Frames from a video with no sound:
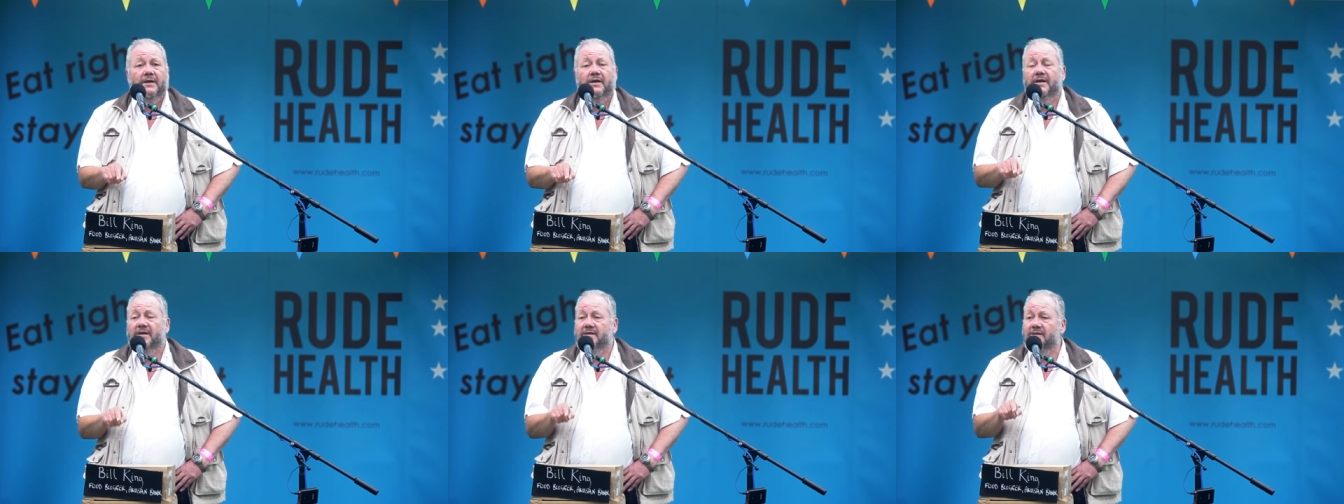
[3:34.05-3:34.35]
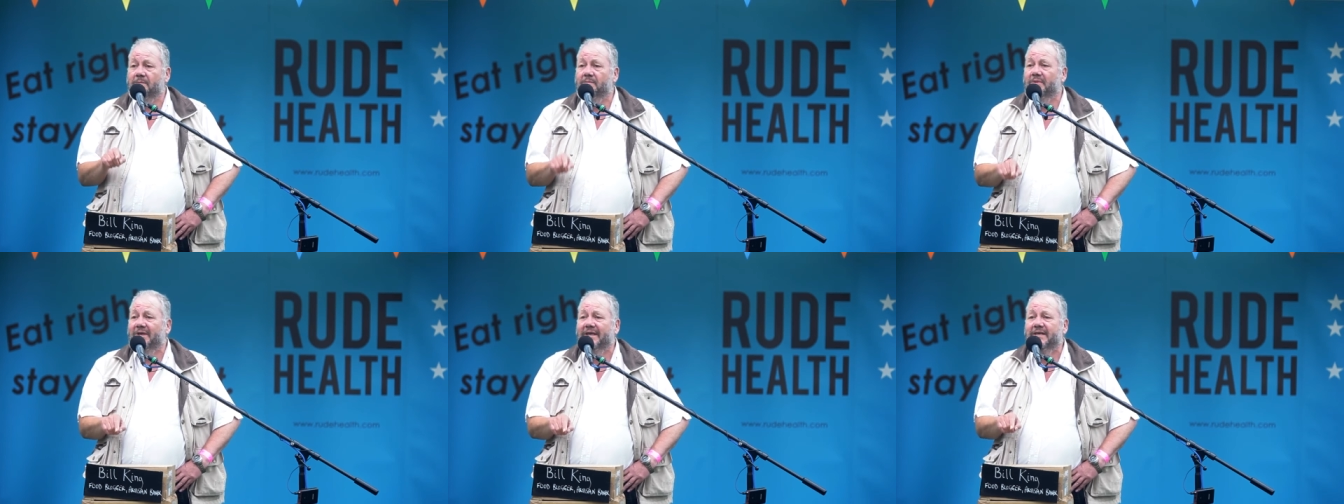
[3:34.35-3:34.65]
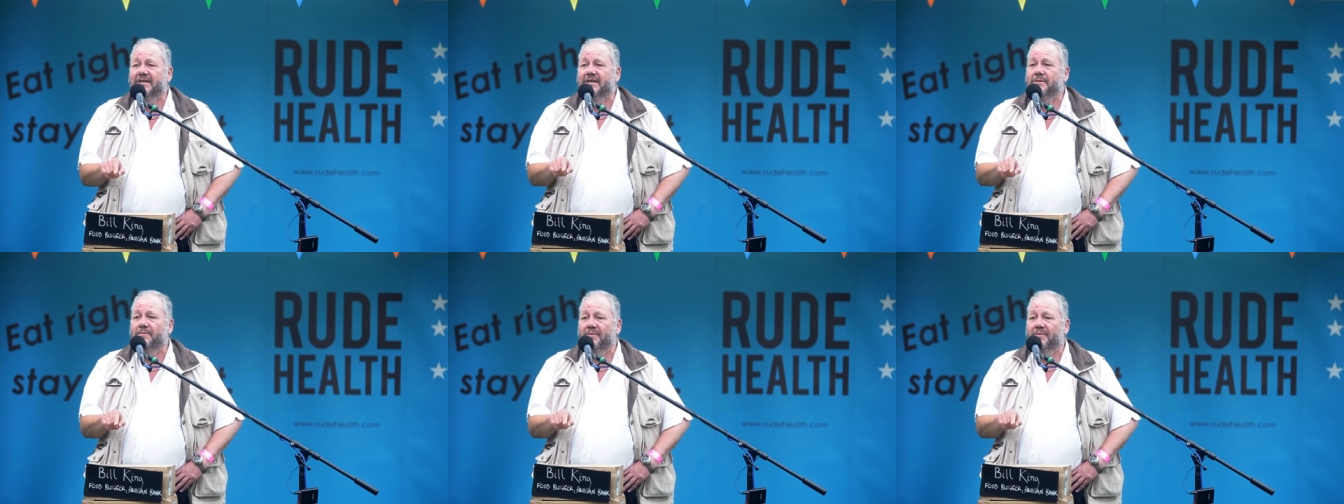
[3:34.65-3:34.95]
is the
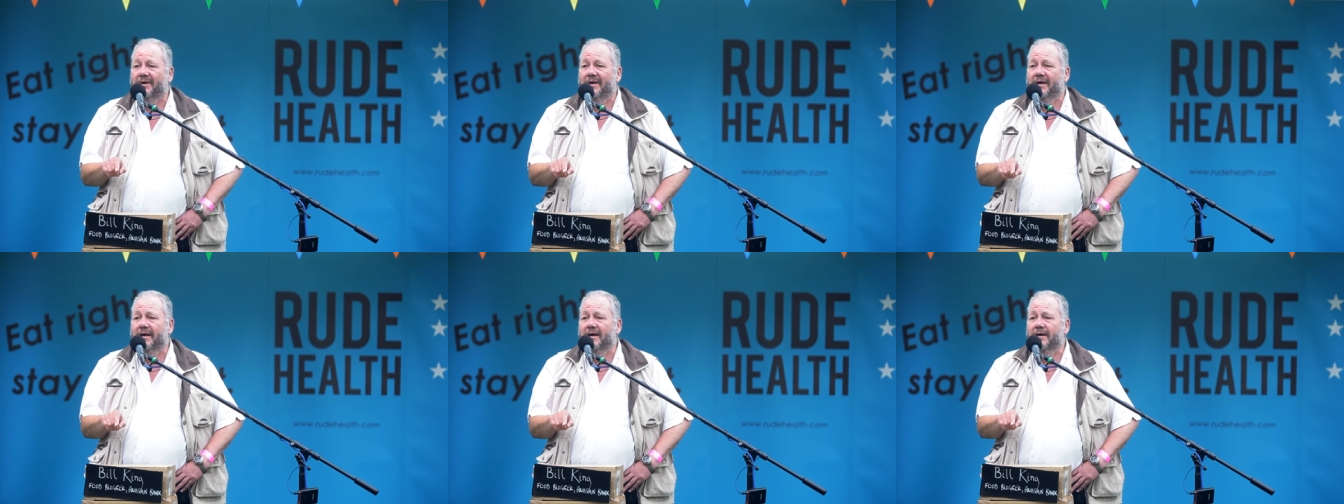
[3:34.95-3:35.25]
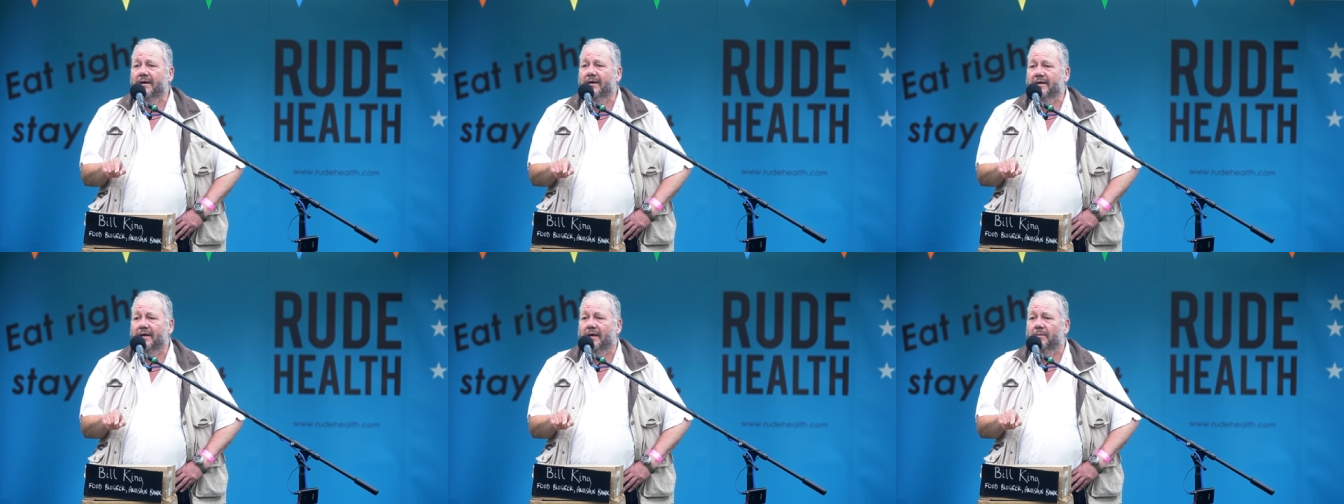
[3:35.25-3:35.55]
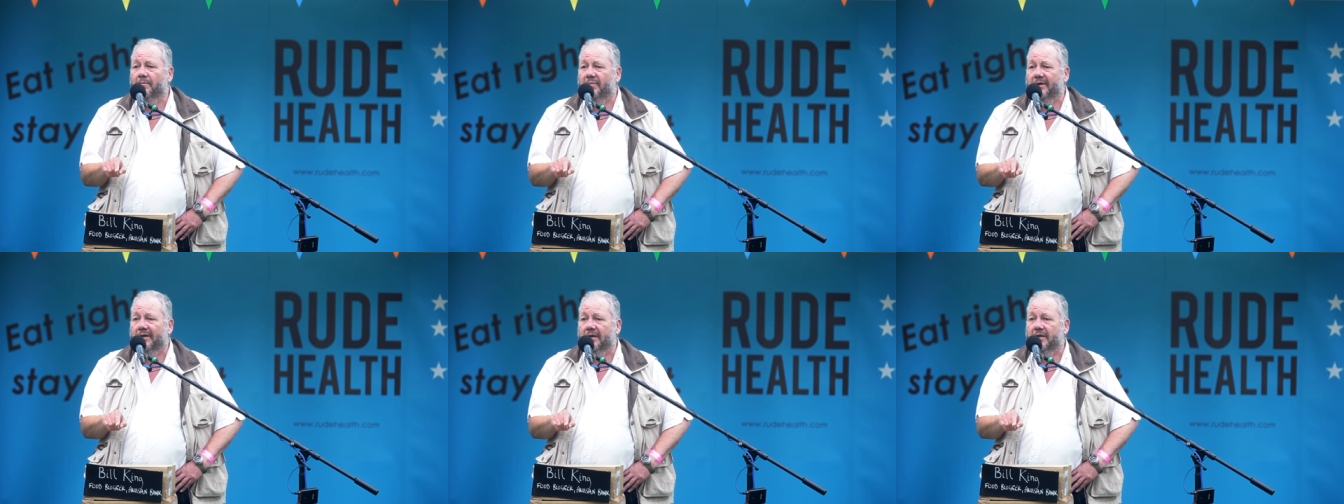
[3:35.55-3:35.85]
bloody PR
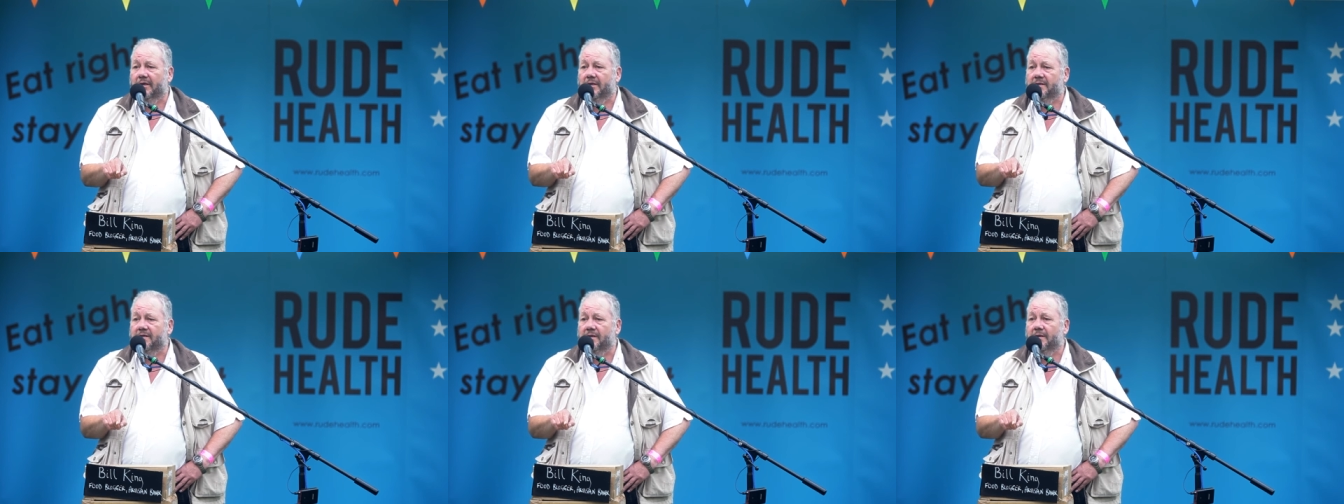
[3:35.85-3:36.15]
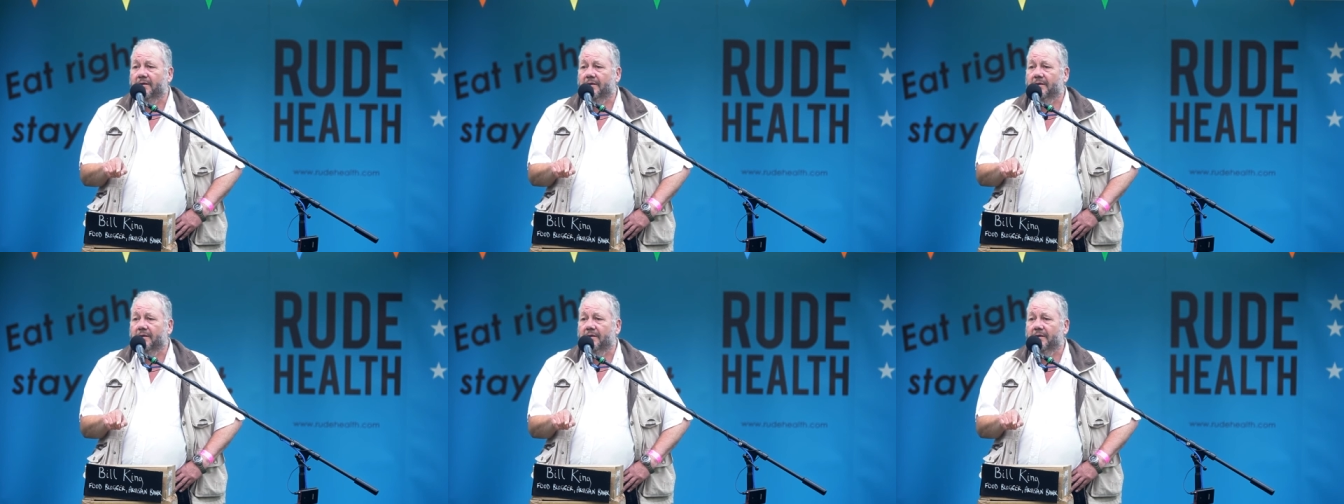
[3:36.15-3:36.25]
companies